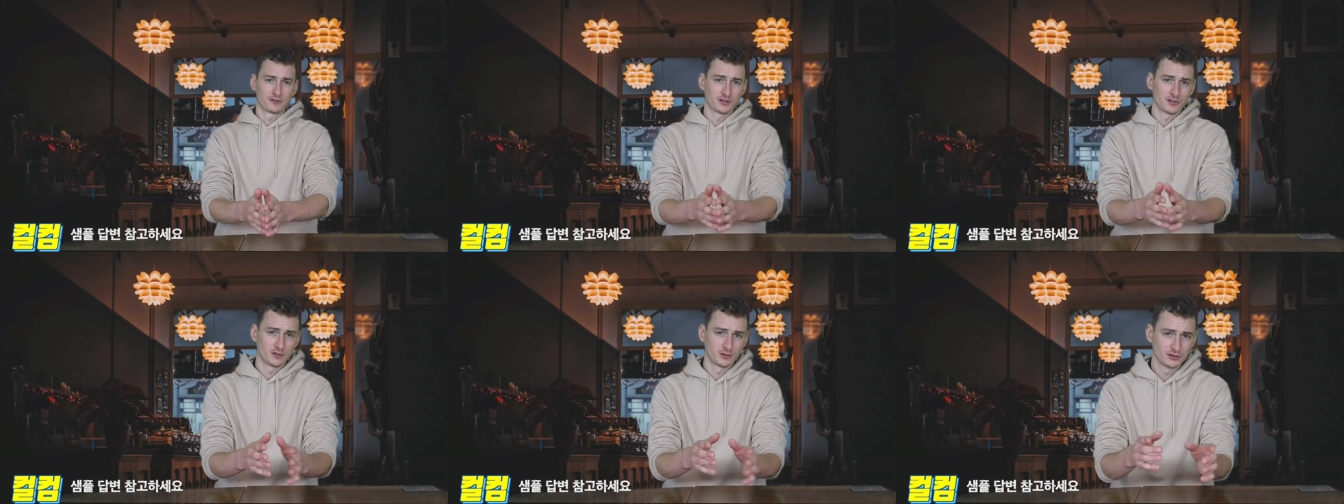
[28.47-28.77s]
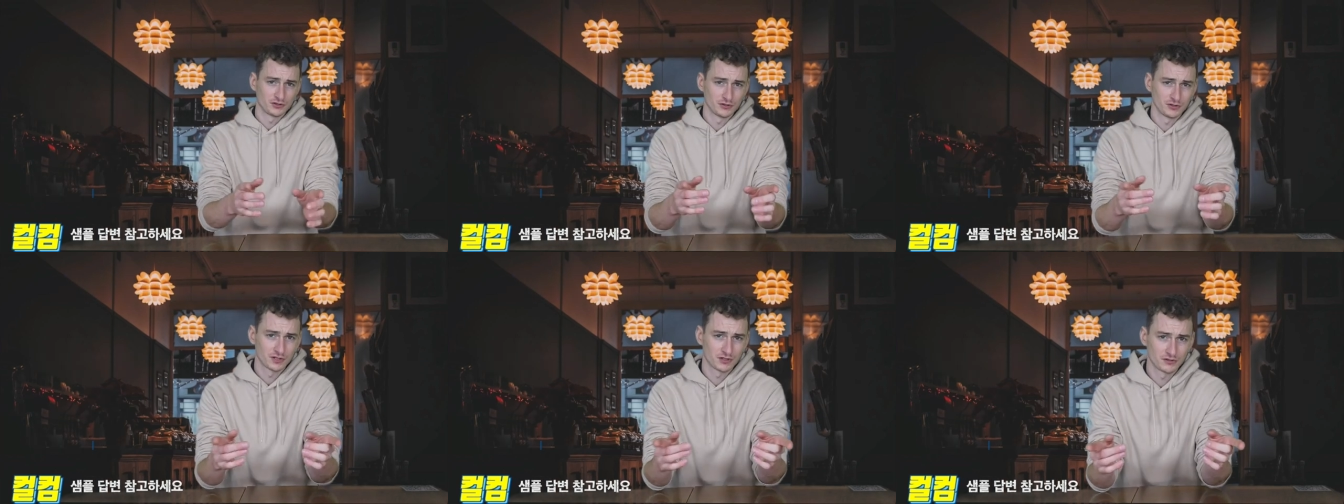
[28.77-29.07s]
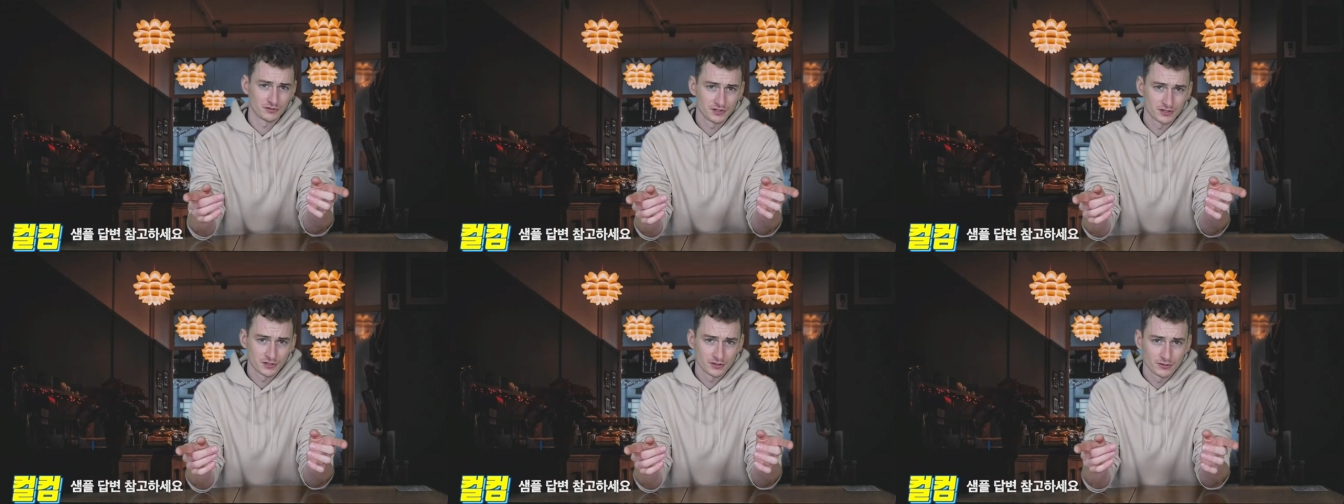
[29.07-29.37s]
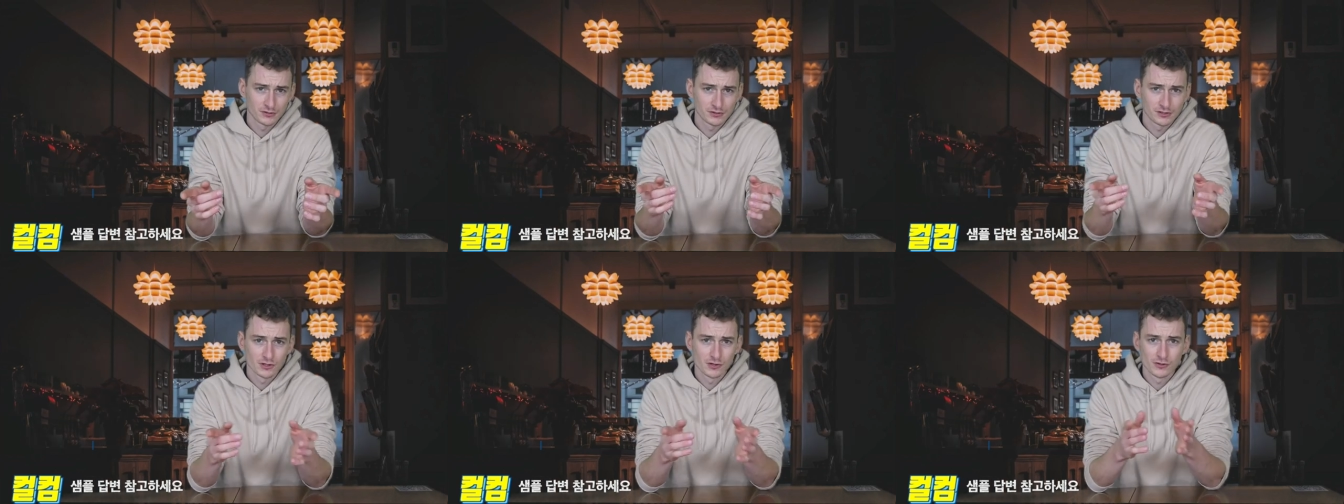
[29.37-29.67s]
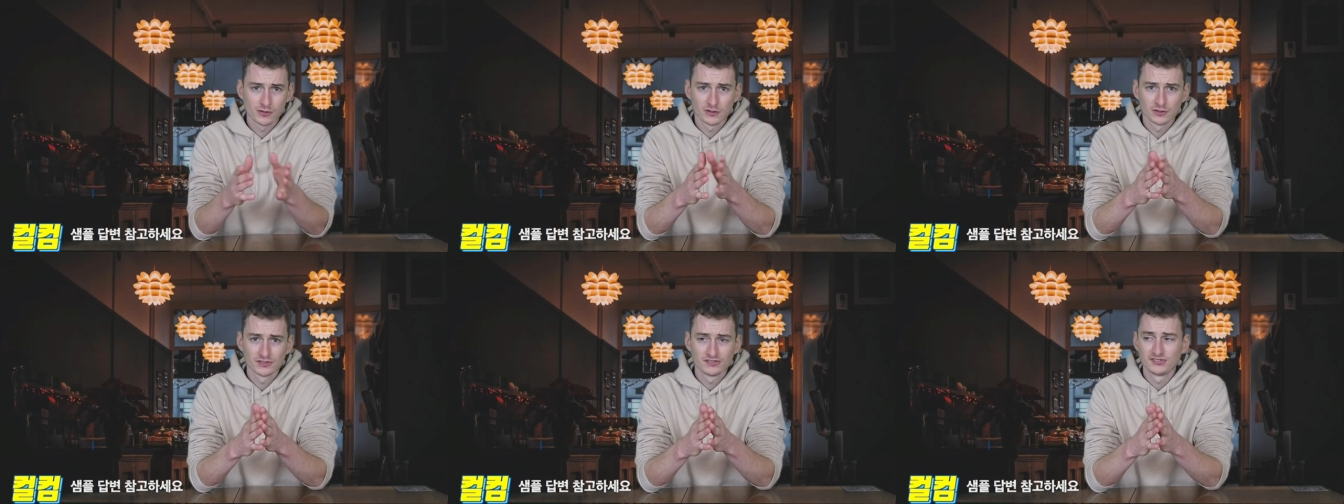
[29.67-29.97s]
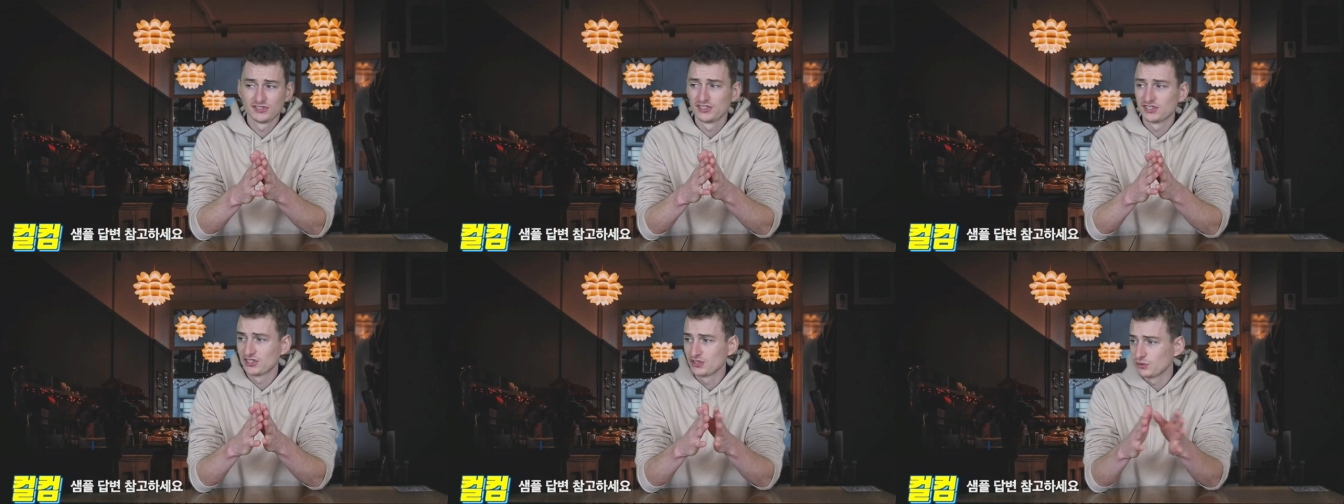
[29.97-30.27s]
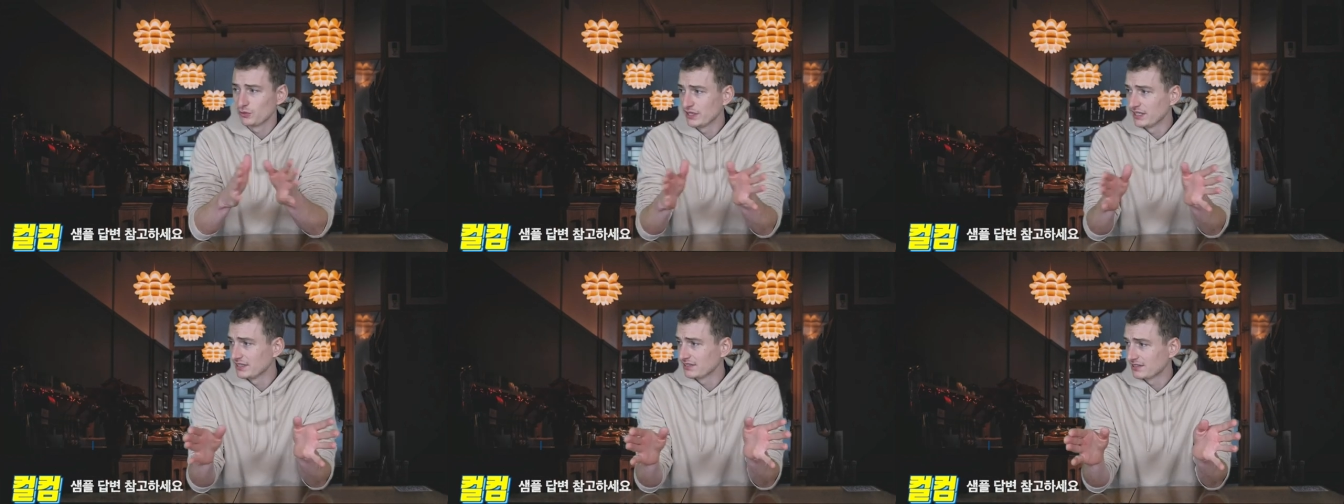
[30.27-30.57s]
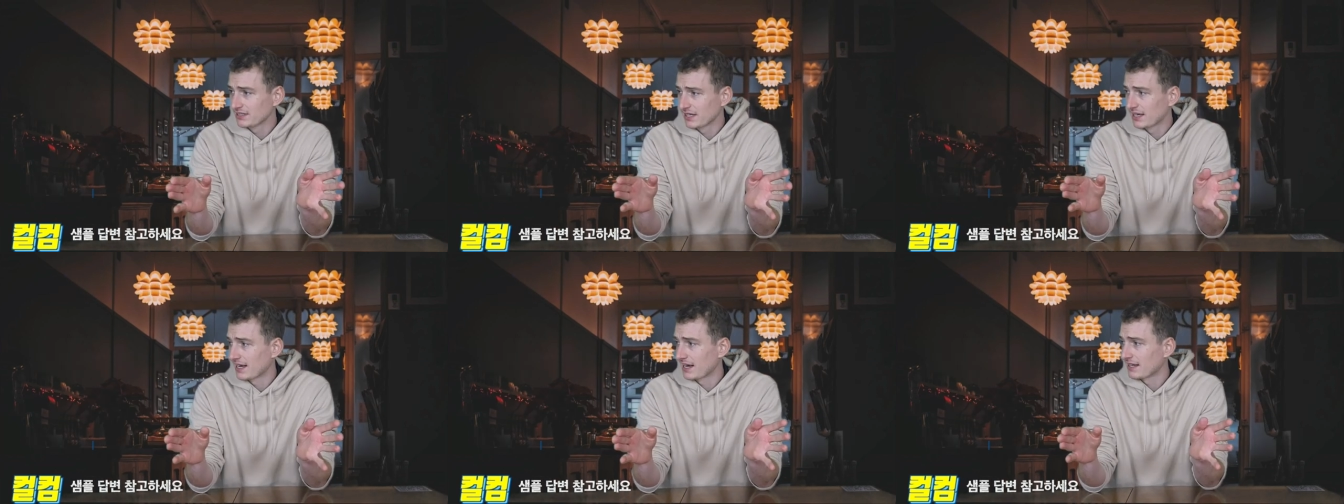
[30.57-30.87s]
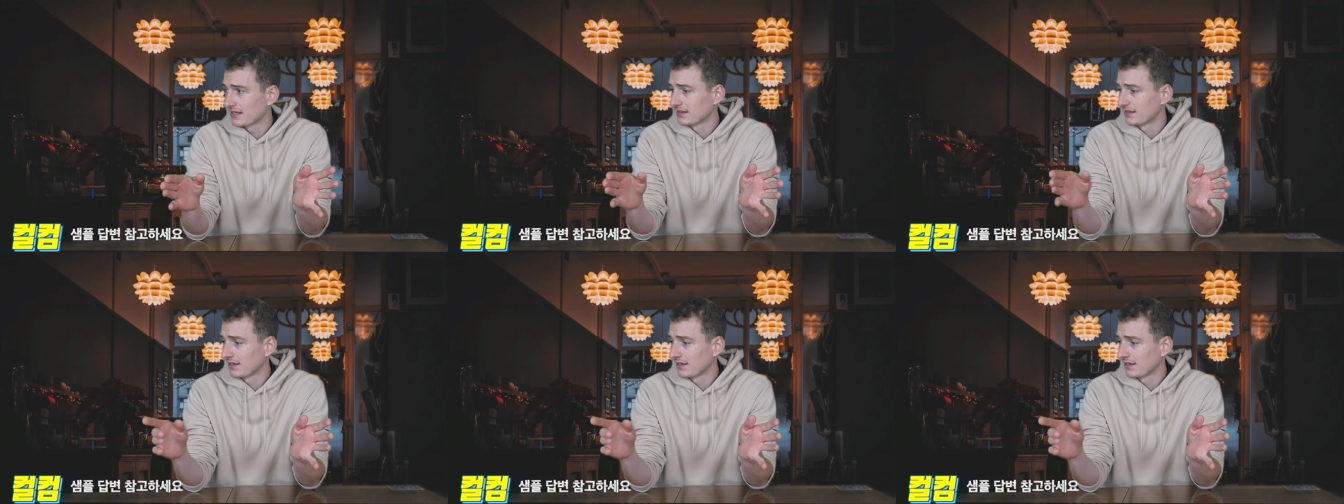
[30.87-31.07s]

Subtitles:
those who don't know, Coco is the sweetest cat